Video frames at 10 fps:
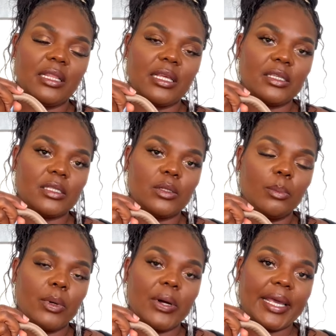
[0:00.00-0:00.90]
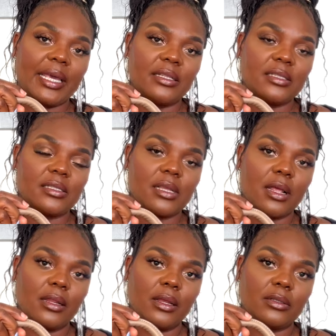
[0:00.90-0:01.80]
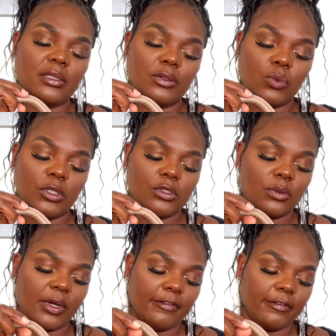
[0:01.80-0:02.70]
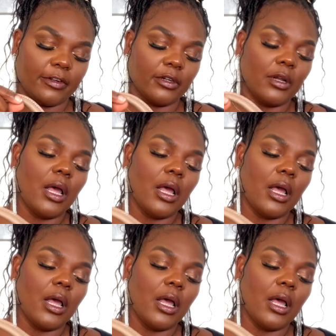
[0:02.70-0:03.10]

There is no pockets, nothing whatsoever.